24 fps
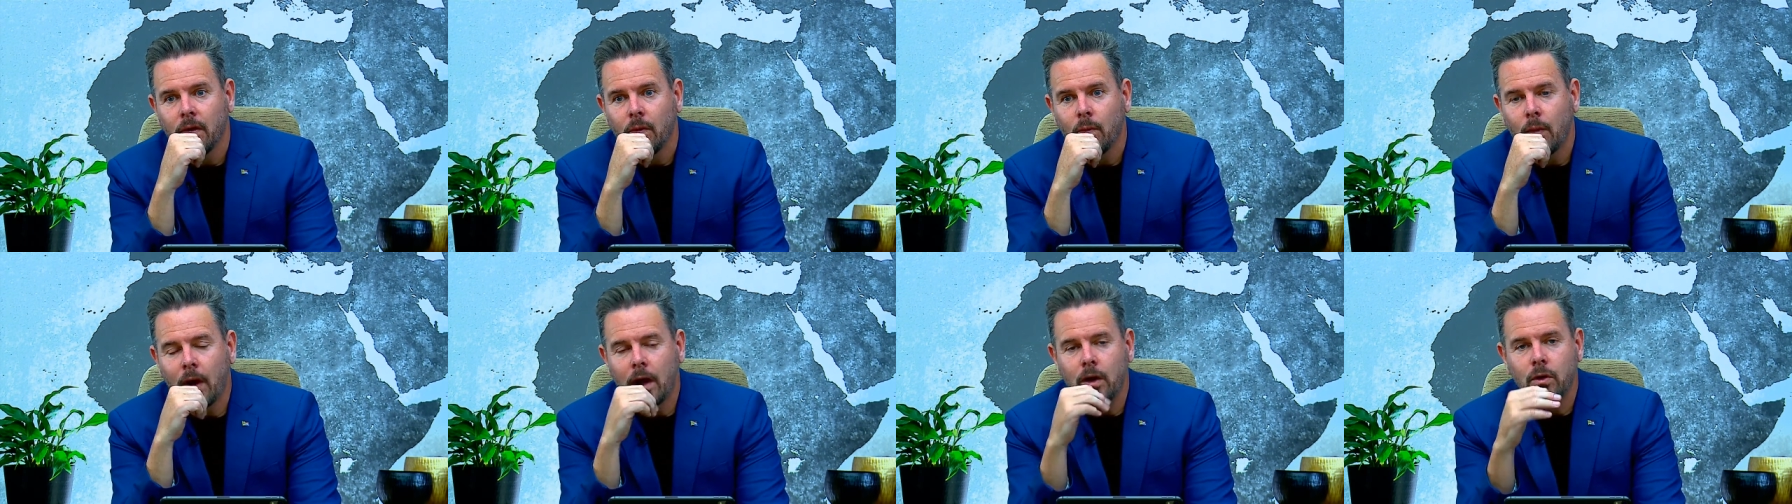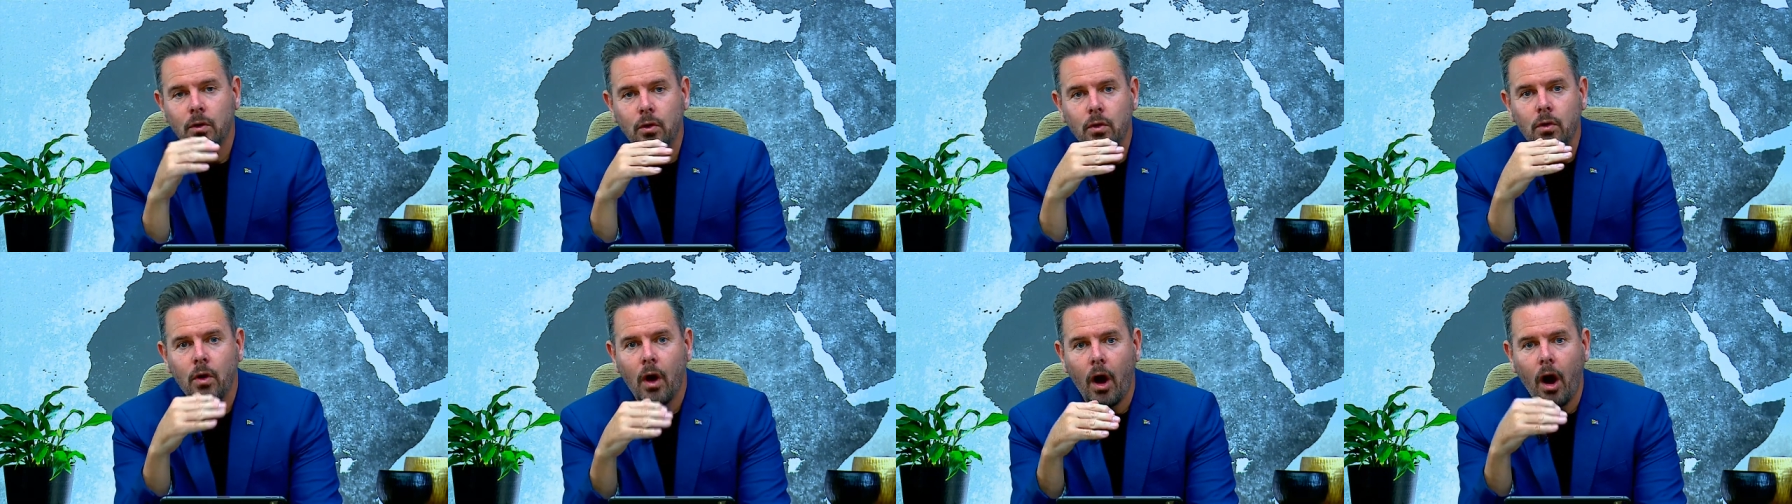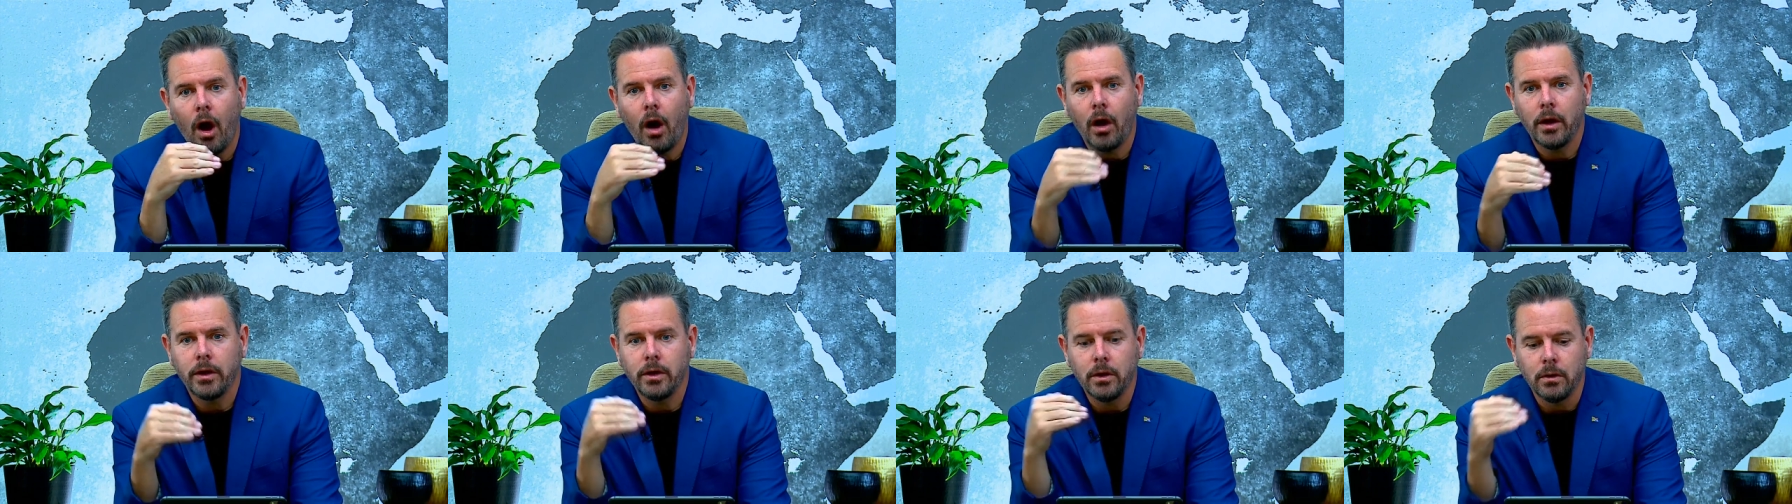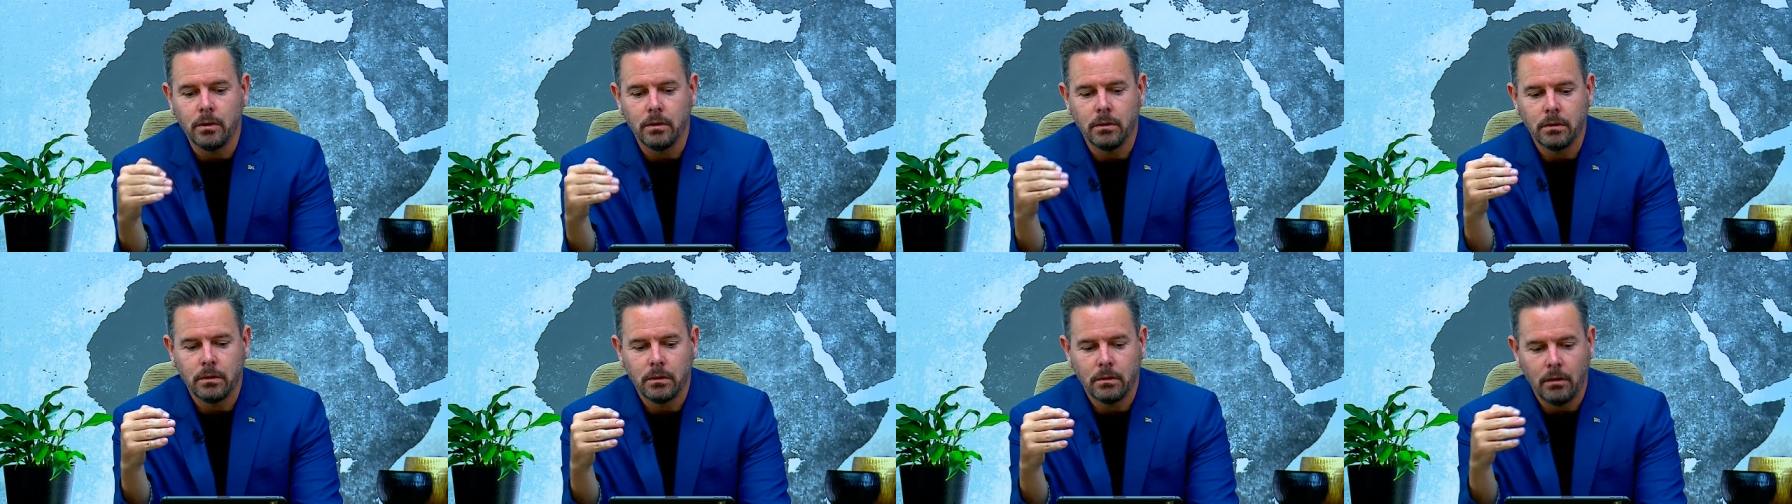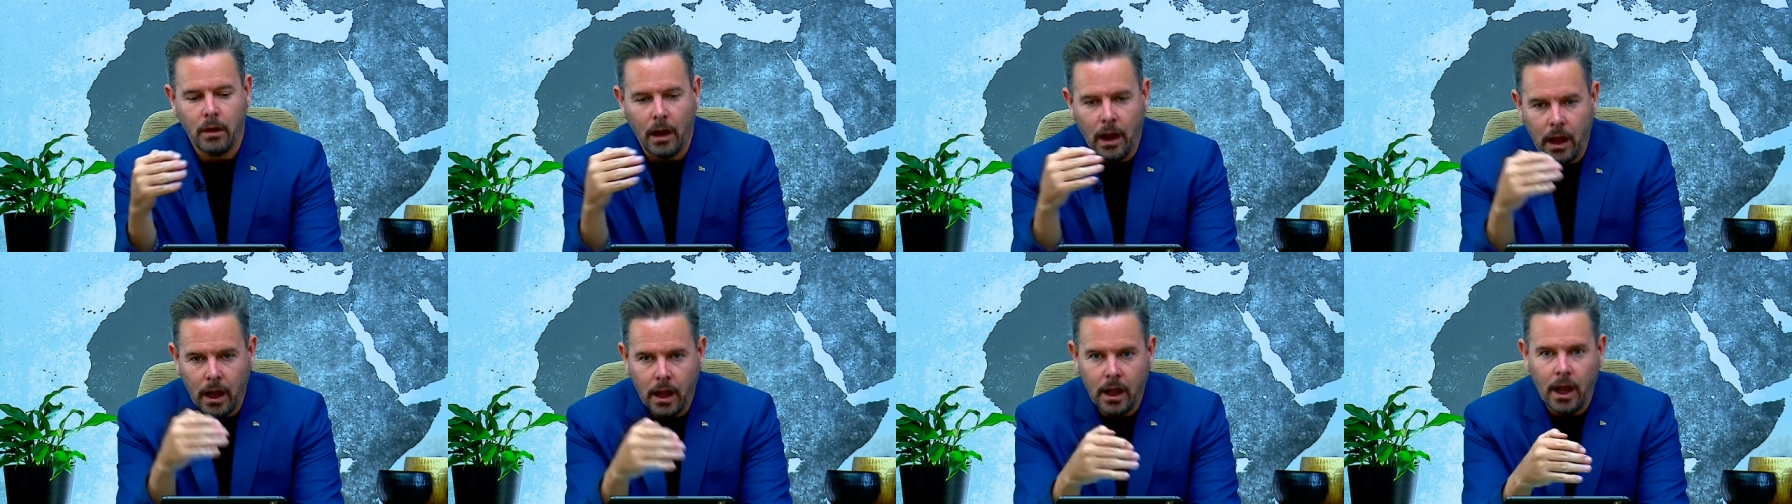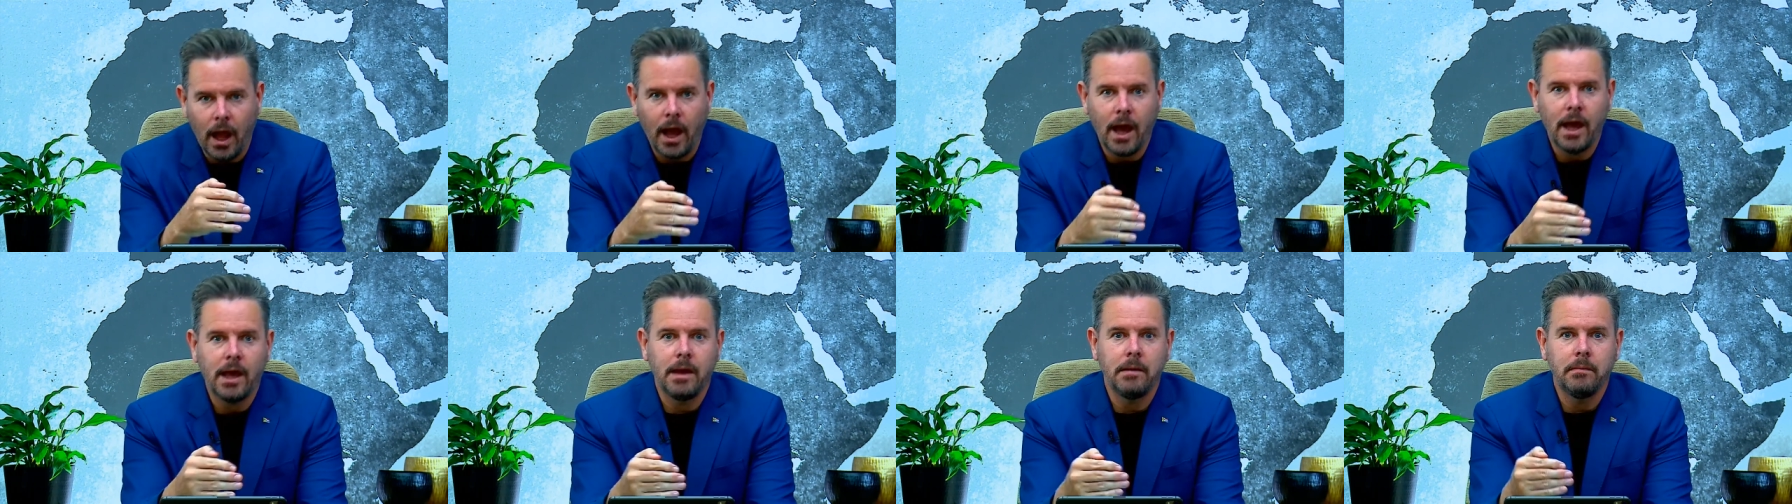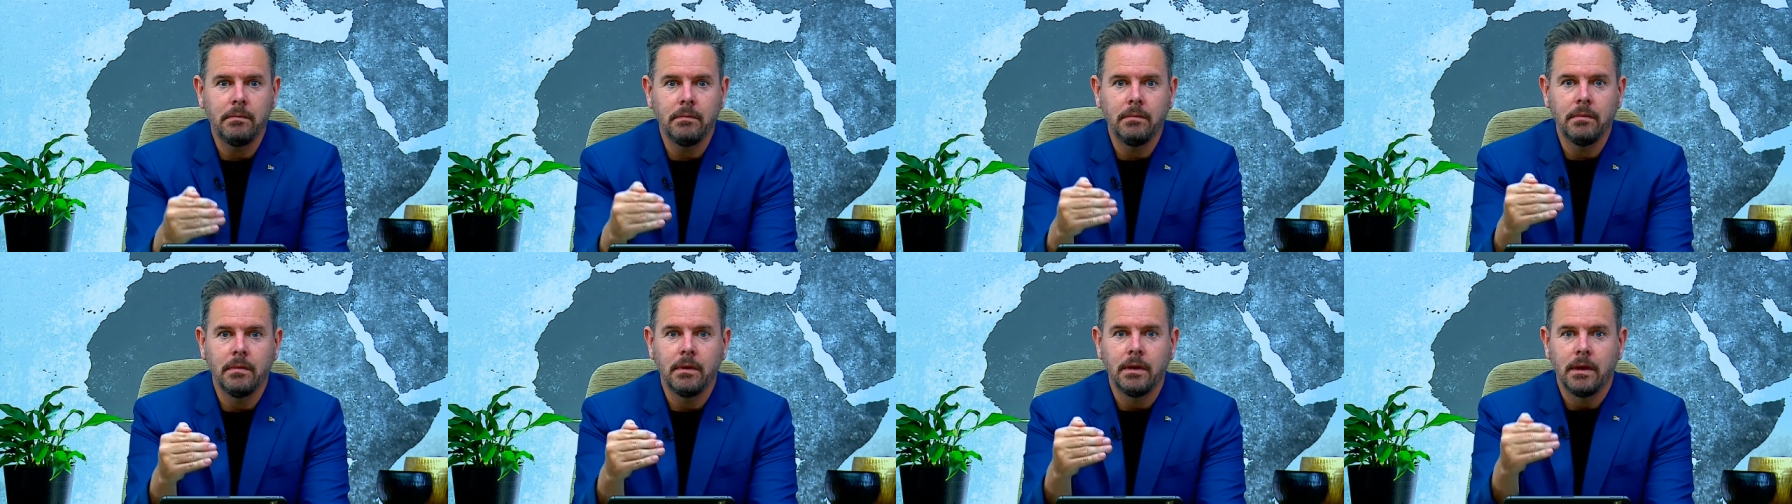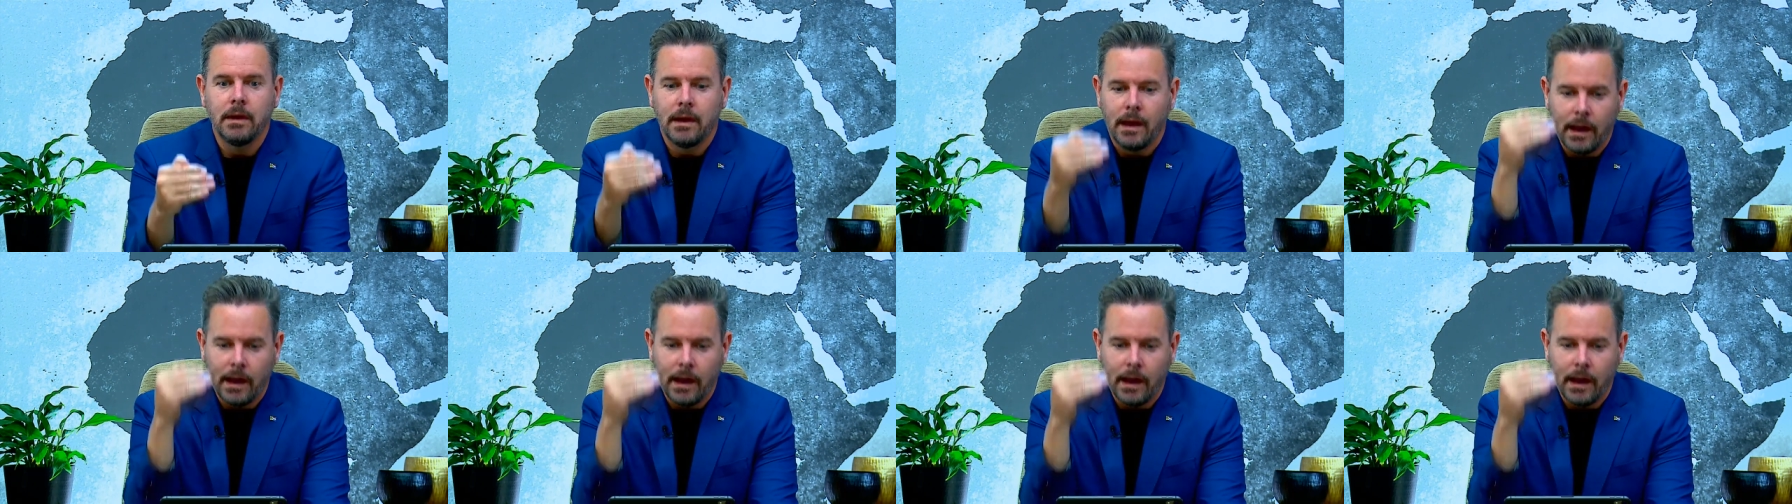Well, who are you? Well, I'm